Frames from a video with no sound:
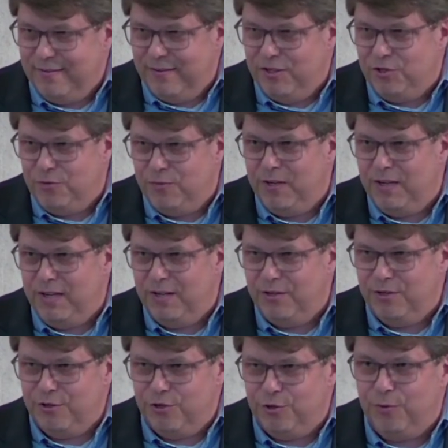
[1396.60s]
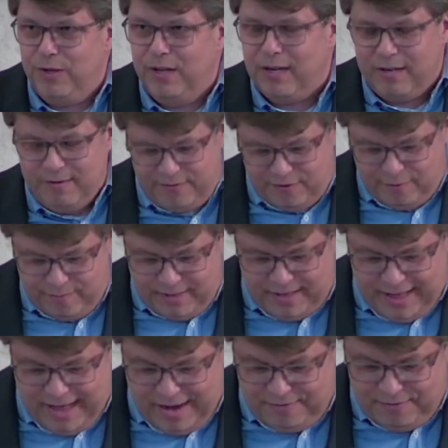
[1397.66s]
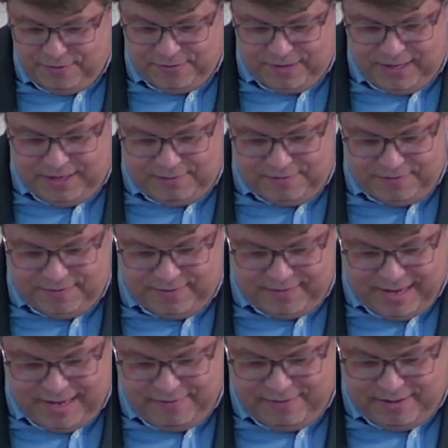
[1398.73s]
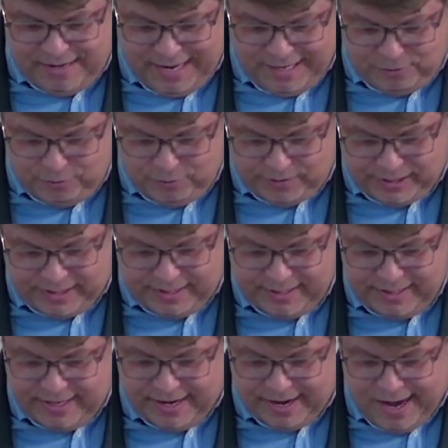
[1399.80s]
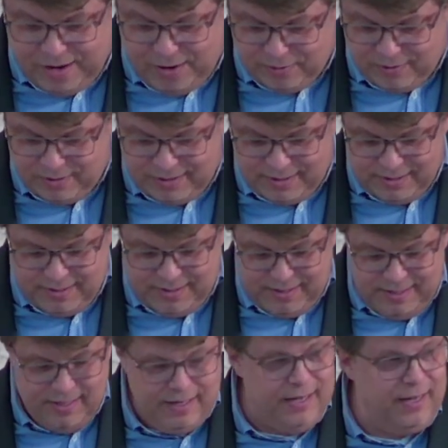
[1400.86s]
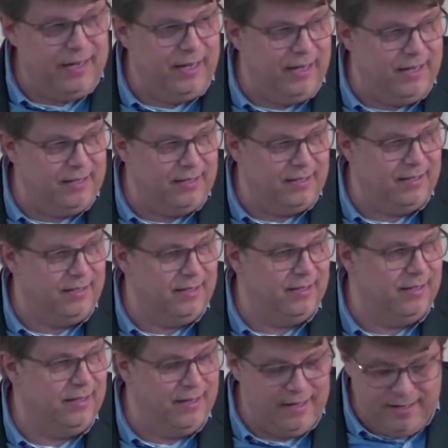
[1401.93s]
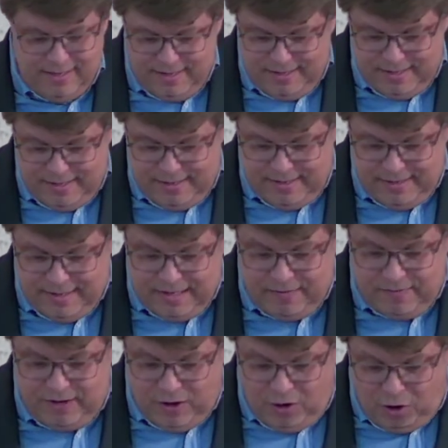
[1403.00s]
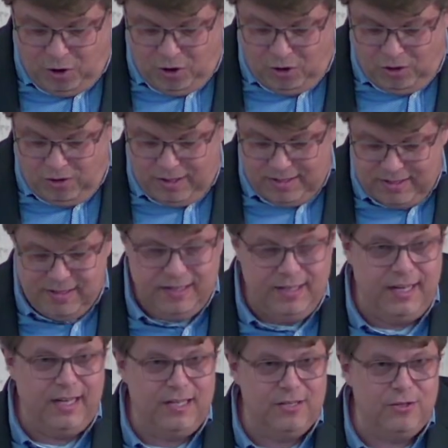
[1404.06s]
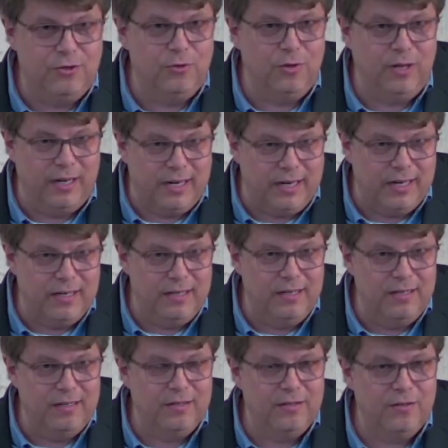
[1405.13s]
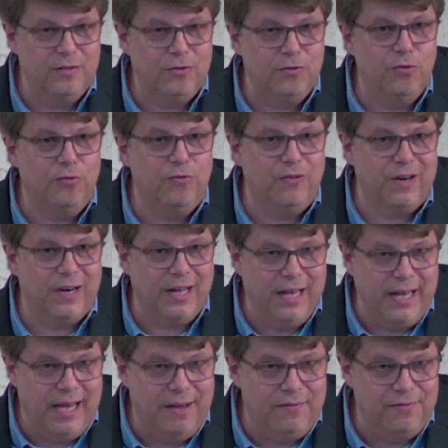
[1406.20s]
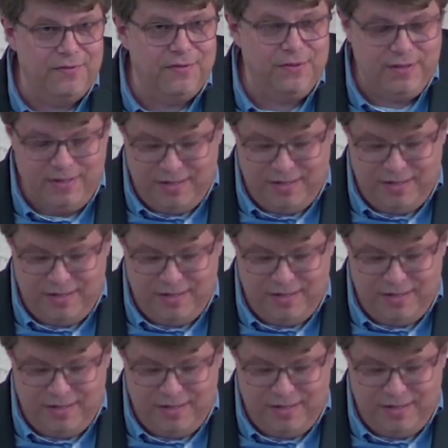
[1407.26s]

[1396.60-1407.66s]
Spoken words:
which we should learn from the life of Eve, I will like to turn it around, is that we all need to learn to forgive